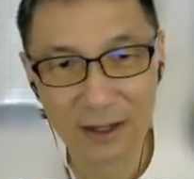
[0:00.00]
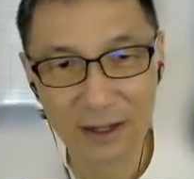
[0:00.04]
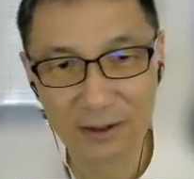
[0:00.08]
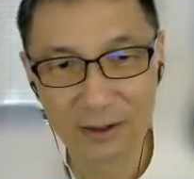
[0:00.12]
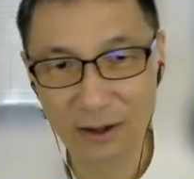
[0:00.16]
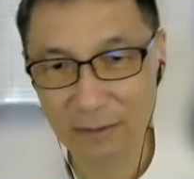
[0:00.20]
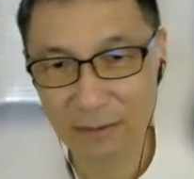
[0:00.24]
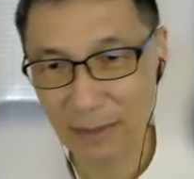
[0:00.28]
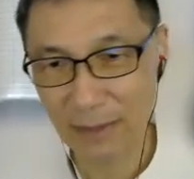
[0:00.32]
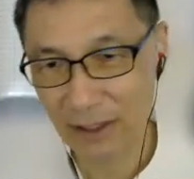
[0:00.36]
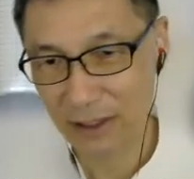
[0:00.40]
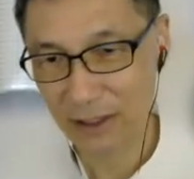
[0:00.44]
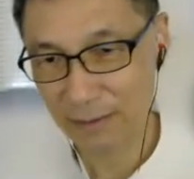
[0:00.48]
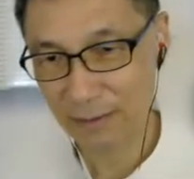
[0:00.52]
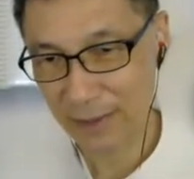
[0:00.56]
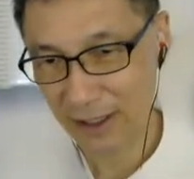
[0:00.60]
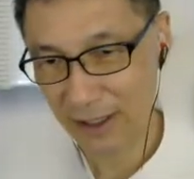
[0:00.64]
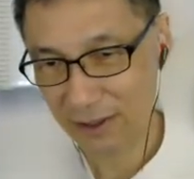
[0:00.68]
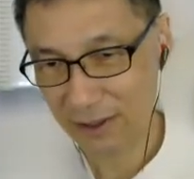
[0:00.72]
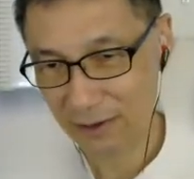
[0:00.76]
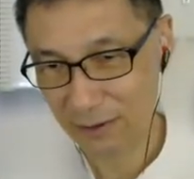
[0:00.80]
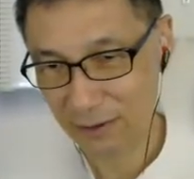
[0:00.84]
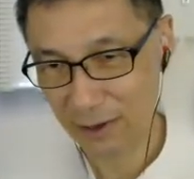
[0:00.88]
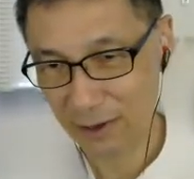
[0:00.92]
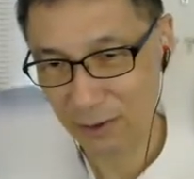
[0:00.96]

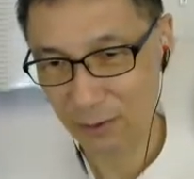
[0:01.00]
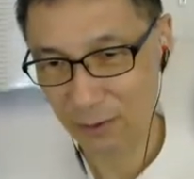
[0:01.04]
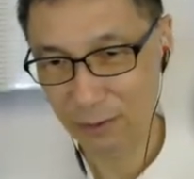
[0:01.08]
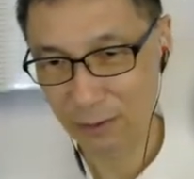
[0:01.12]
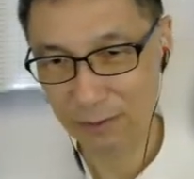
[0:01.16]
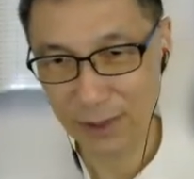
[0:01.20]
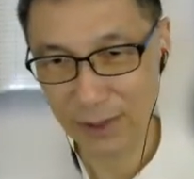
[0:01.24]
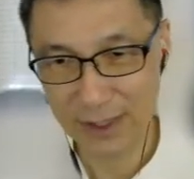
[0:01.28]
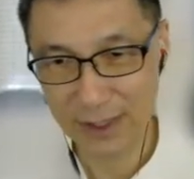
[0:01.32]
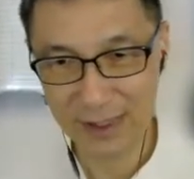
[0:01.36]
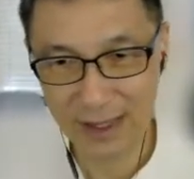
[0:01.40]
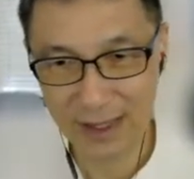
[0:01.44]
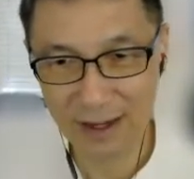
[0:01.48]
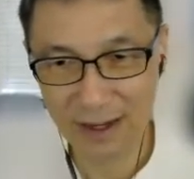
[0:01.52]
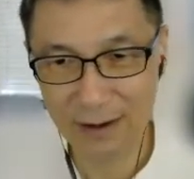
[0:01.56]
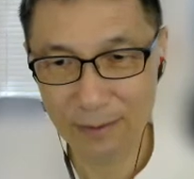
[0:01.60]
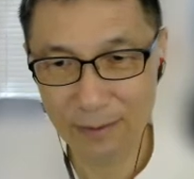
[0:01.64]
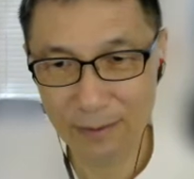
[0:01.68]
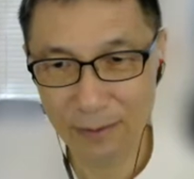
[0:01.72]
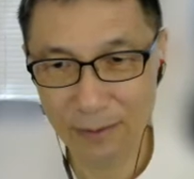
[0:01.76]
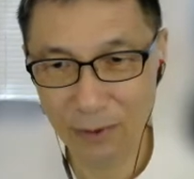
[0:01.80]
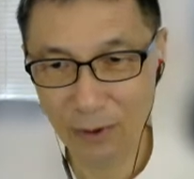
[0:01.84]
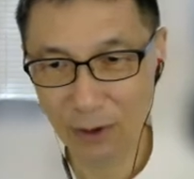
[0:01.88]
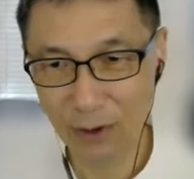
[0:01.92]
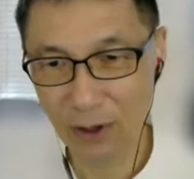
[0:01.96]
Non-multinationals would be
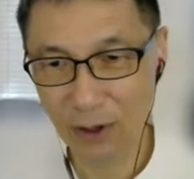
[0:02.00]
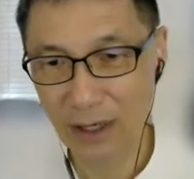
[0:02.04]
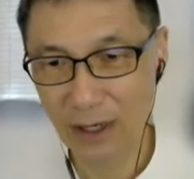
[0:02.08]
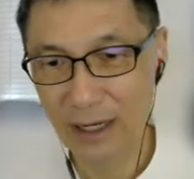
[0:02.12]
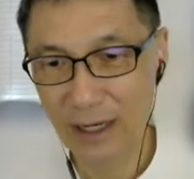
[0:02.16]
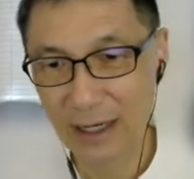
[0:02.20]
Singapore